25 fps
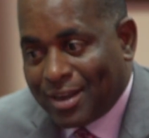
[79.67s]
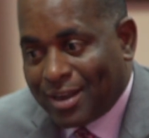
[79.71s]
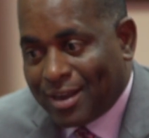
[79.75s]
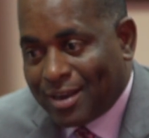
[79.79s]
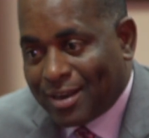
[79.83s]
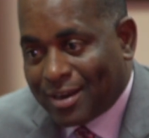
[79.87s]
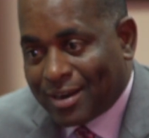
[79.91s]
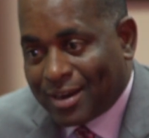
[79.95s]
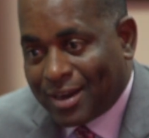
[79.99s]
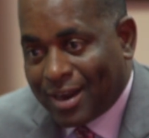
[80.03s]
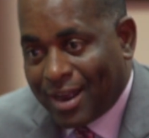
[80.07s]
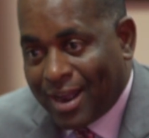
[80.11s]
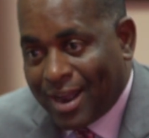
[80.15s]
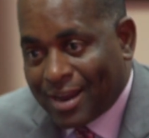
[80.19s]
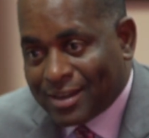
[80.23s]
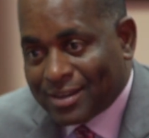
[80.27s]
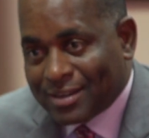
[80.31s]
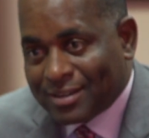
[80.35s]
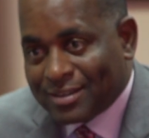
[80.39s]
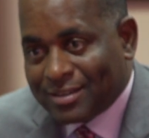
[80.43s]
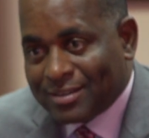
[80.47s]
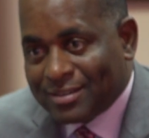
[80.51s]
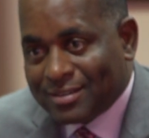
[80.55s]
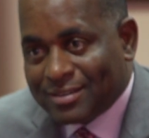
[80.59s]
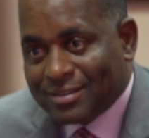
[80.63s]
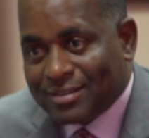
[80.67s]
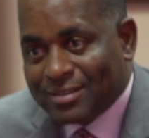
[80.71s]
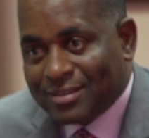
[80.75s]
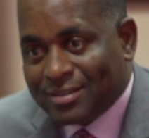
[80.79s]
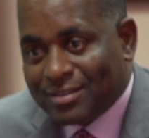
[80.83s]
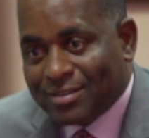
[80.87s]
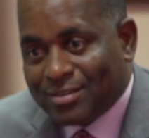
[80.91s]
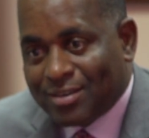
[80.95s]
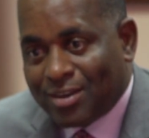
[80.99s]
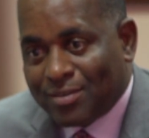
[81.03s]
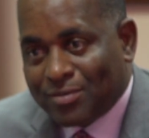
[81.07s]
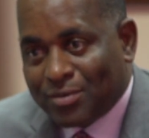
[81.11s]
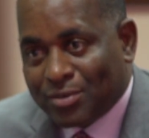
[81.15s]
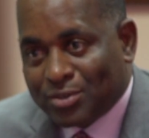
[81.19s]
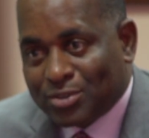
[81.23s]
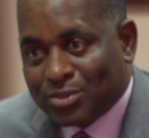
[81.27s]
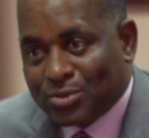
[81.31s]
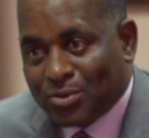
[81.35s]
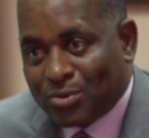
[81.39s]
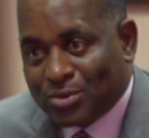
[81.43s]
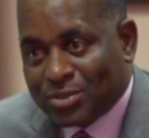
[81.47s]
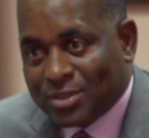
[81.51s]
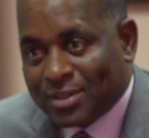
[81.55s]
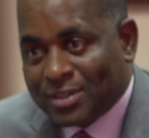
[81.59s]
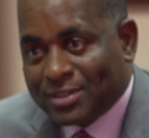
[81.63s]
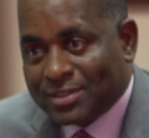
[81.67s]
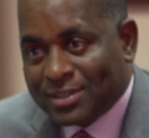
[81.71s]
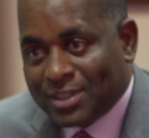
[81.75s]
uh, guarded of your social